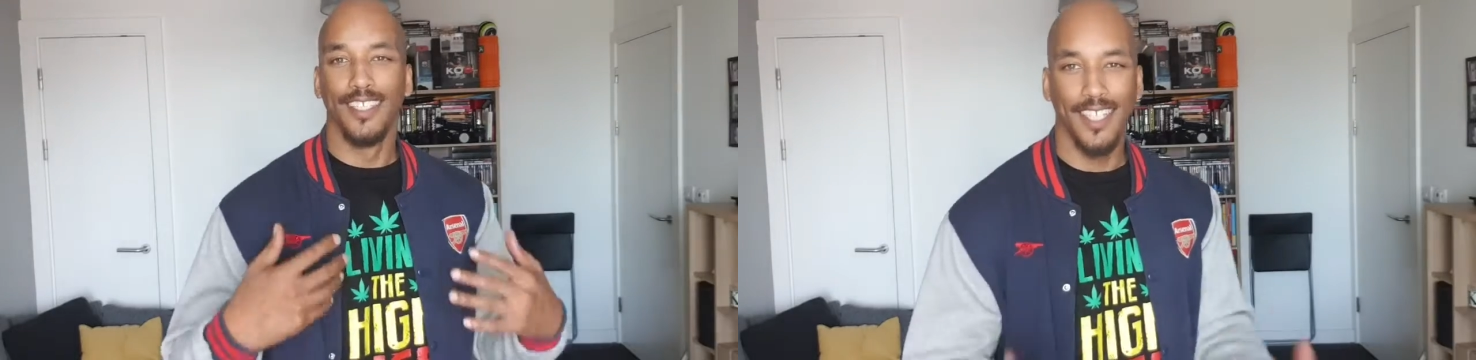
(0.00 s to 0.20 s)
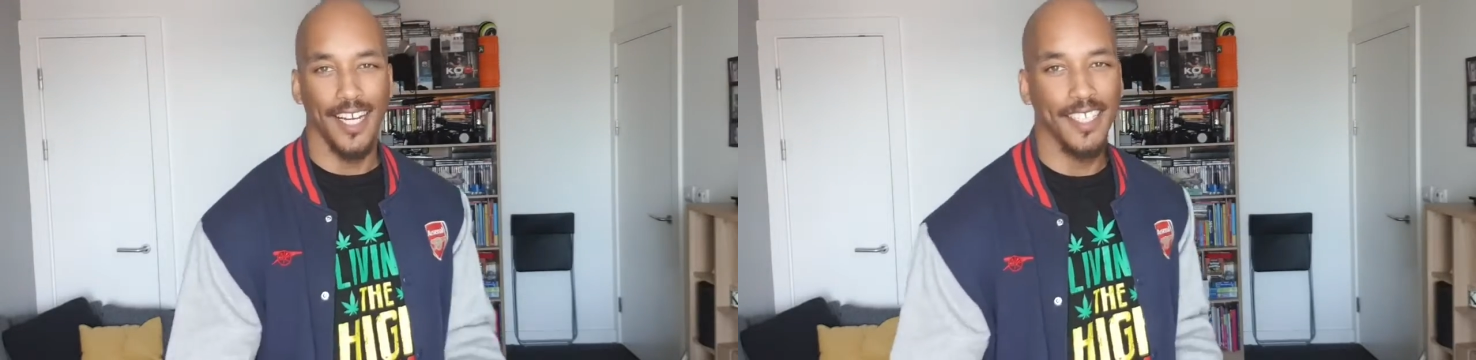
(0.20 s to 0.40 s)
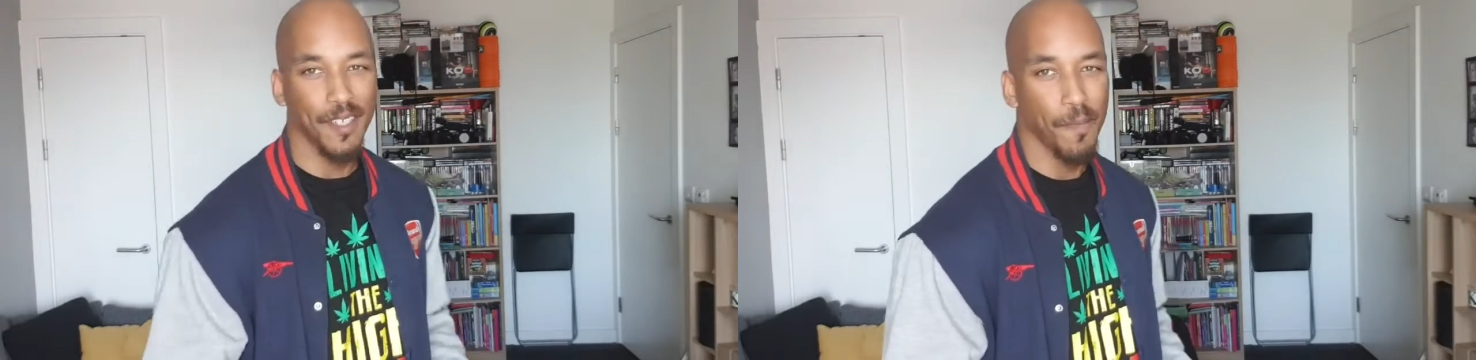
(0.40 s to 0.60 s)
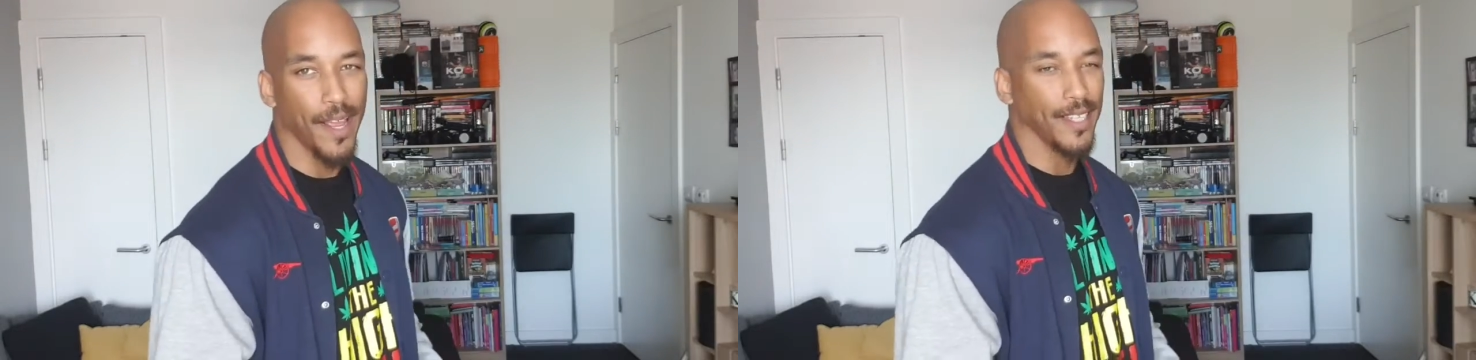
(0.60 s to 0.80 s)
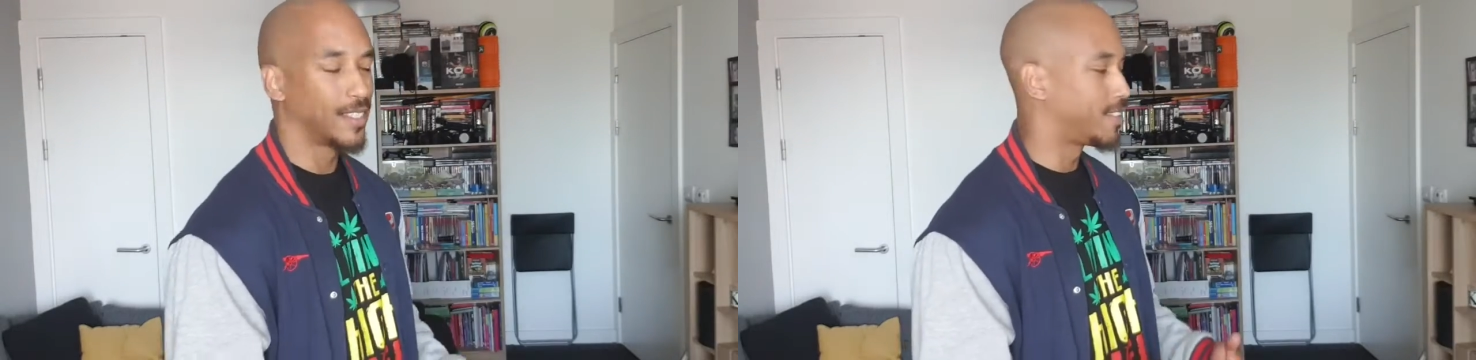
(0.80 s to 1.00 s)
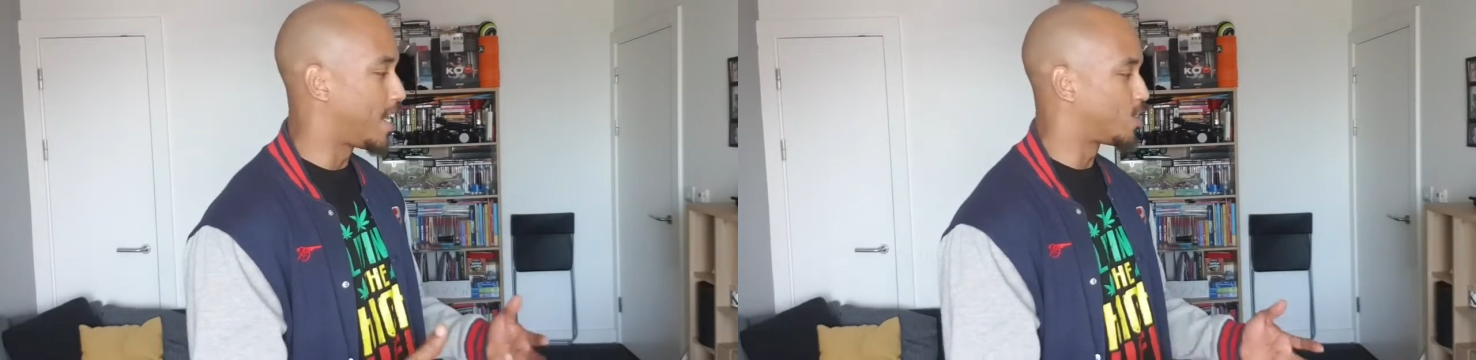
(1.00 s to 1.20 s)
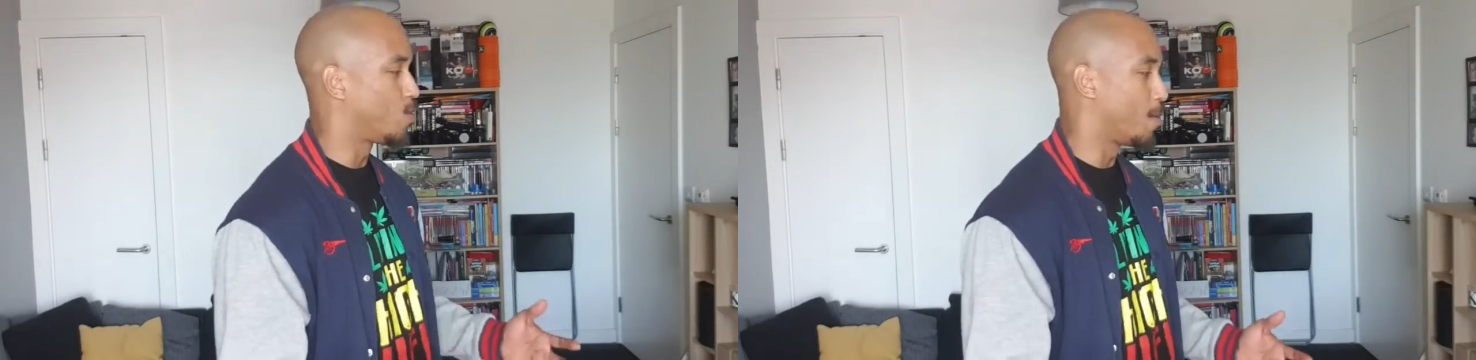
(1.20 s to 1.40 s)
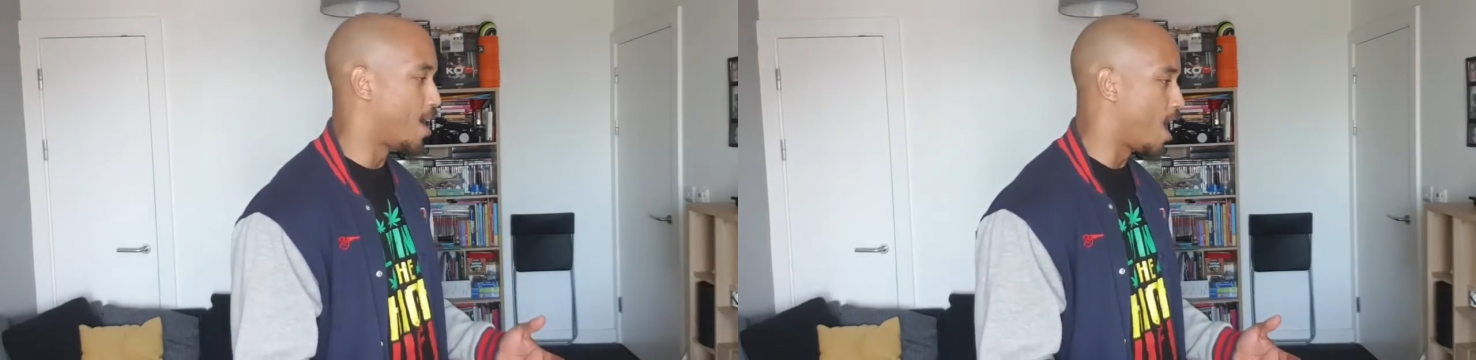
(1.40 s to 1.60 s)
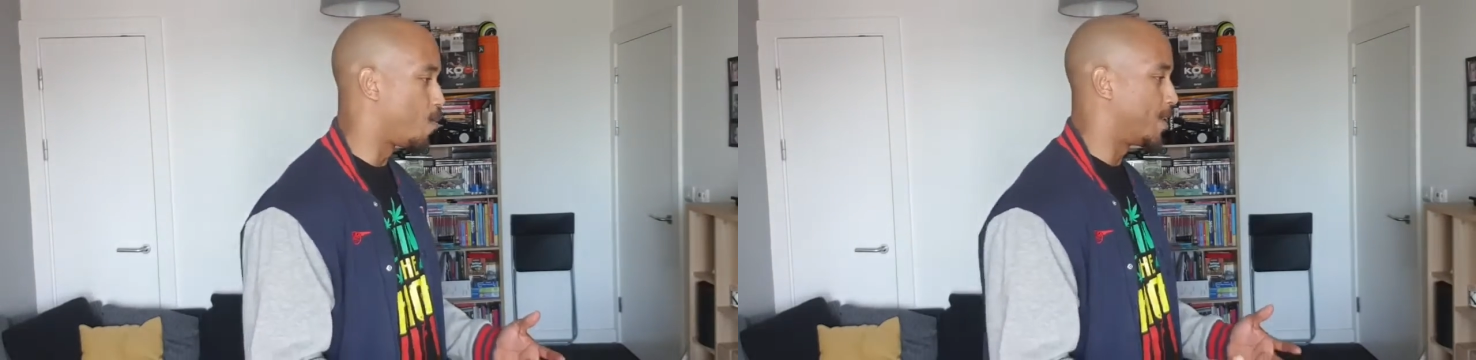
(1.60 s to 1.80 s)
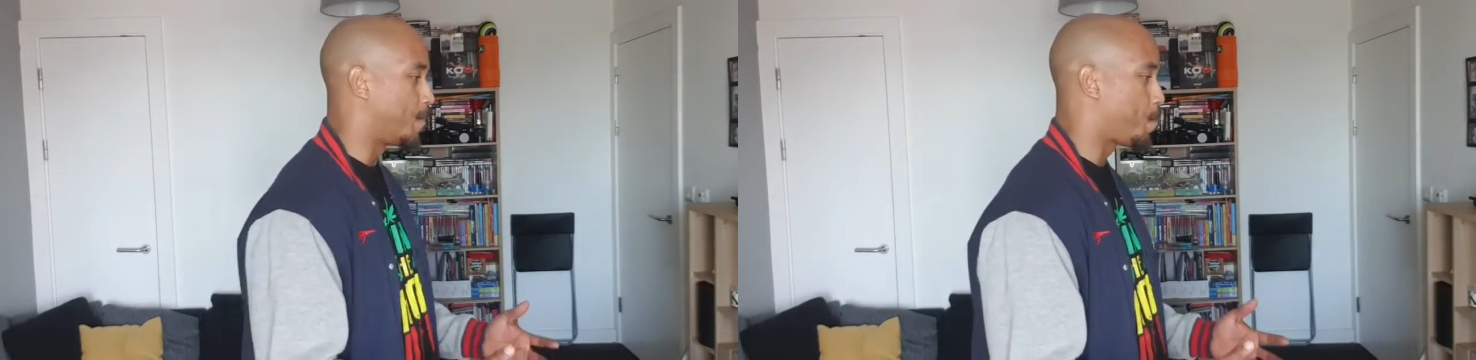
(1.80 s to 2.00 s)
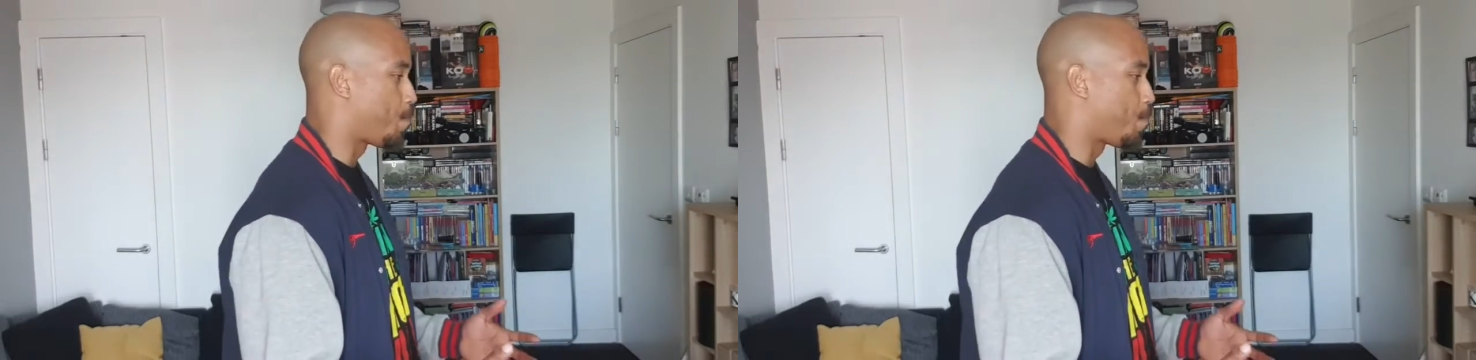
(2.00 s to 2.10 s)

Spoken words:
Danny Ceballos, that's who I'm going with.